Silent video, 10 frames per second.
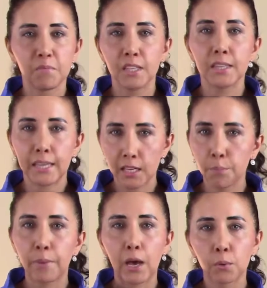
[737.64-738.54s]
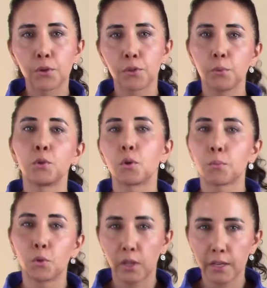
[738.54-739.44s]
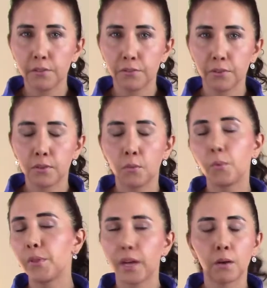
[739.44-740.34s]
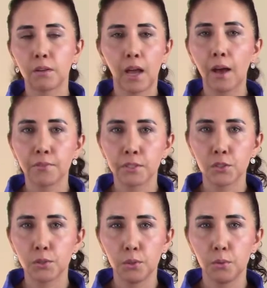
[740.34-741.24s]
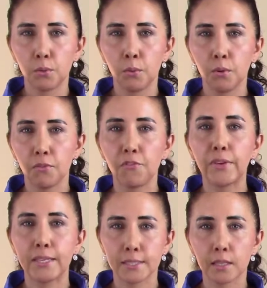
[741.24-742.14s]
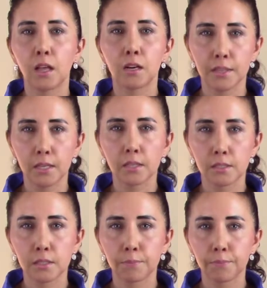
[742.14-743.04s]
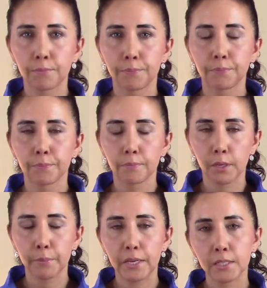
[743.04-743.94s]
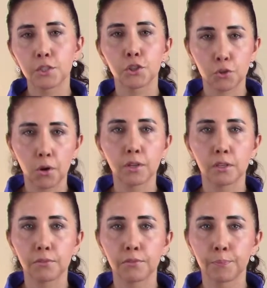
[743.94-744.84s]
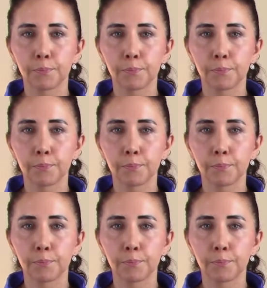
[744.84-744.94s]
they can power through a normal life without having to face a lot of things because they're strong enough.